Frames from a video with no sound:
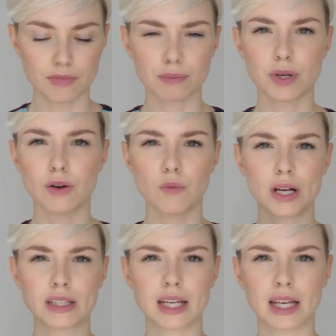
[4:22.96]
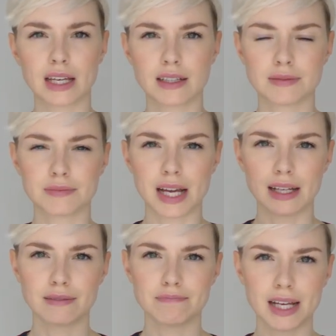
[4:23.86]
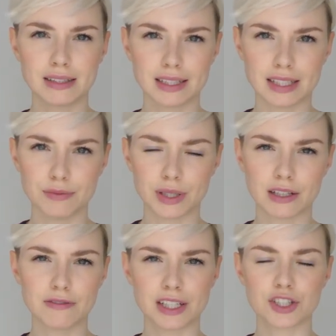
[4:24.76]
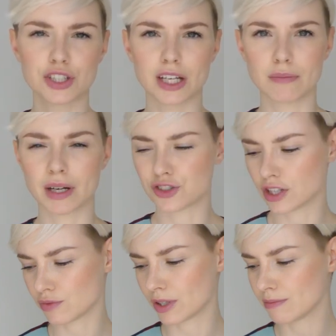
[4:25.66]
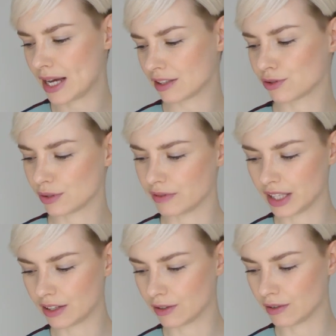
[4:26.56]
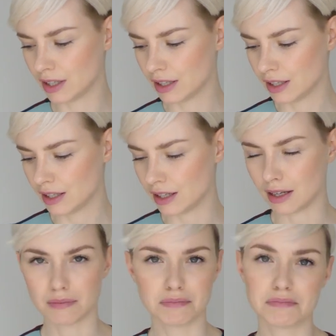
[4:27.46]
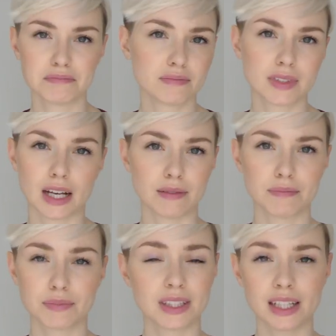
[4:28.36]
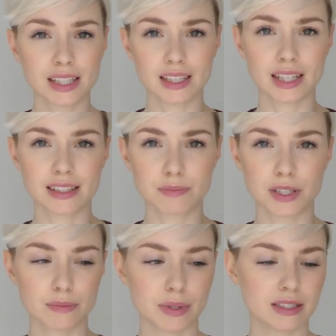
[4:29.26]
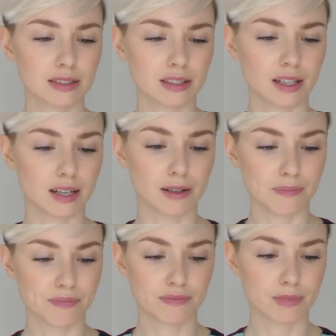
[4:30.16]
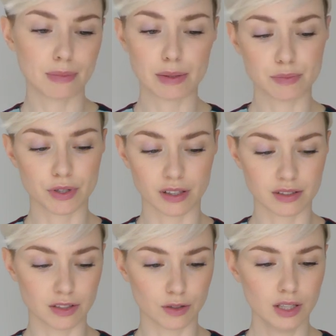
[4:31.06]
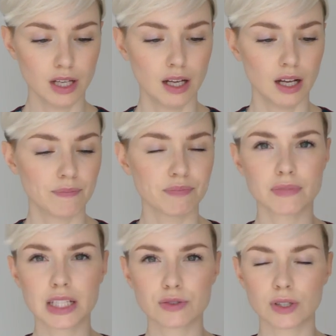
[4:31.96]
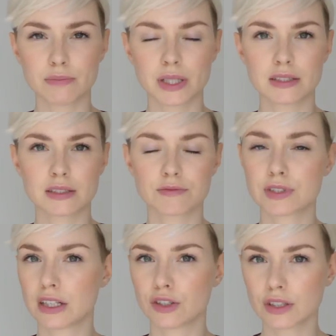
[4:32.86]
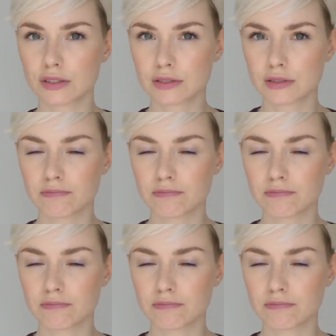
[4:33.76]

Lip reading: But when they ended, when I finished them, I just went back to Aveeno. Yeah, nothing against Burts Bees baby products though. This ointment's really good.